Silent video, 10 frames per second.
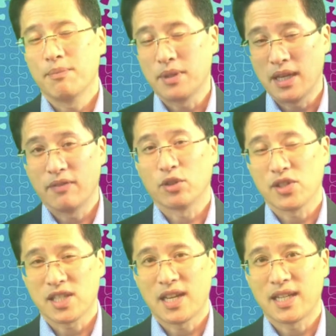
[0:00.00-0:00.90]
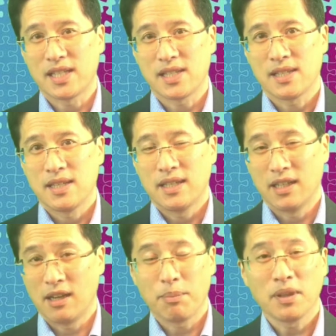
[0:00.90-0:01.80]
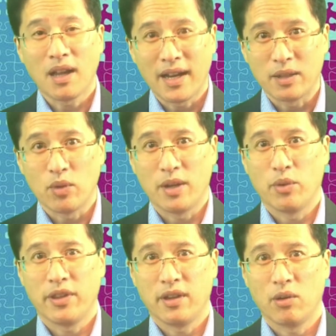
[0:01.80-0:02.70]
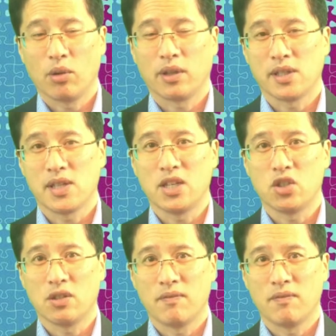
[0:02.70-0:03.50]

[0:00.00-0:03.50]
behavioral science in an applied way within an organization.